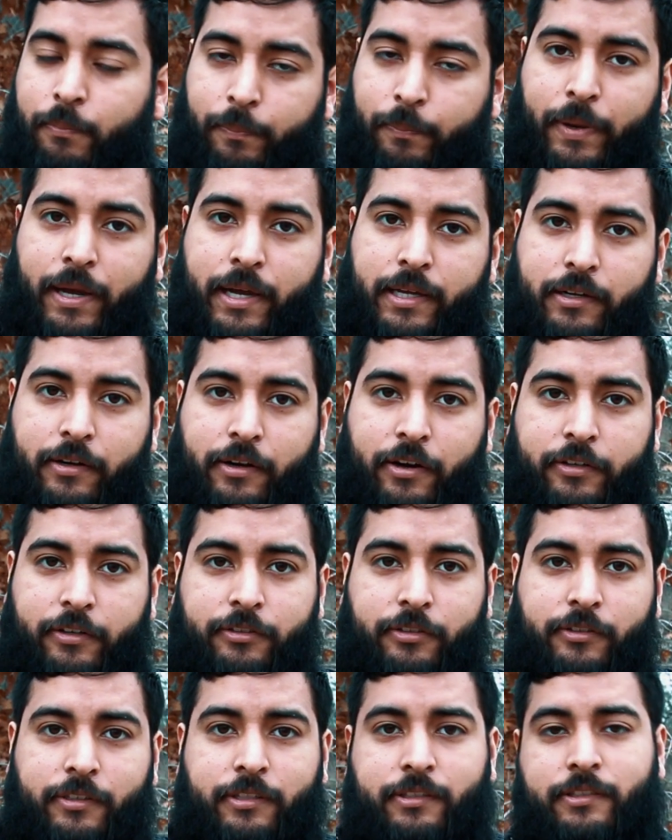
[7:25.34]
But
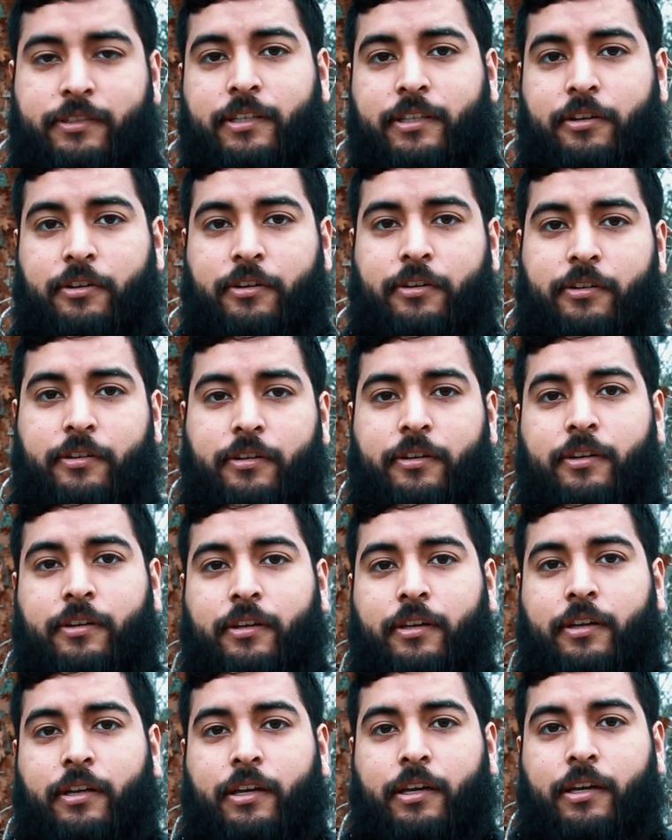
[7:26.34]
also consider
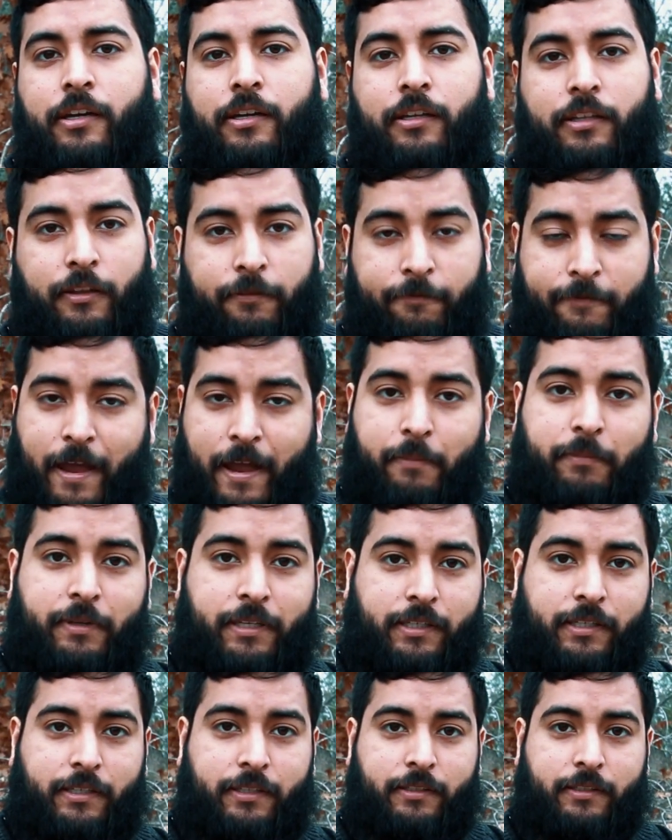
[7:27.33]
the
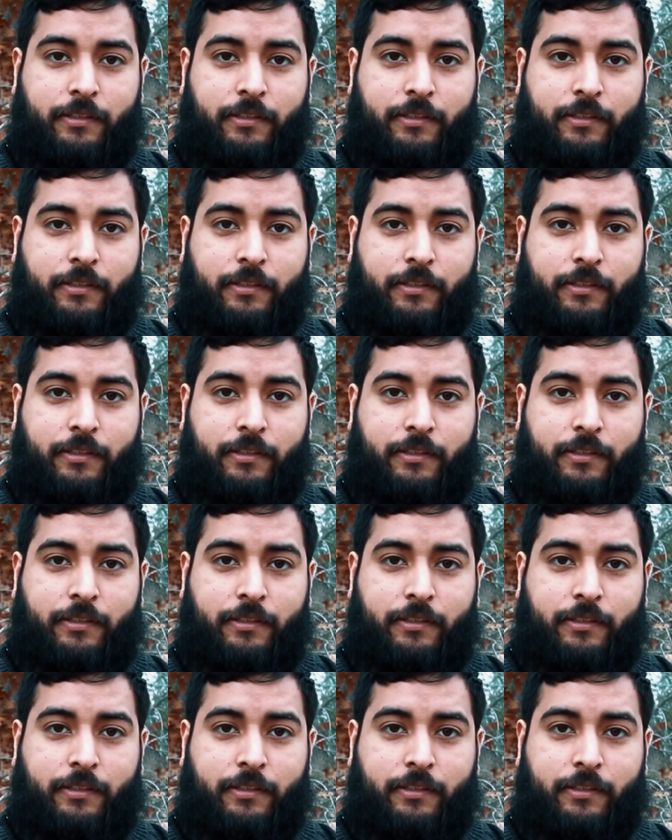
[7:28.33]
family.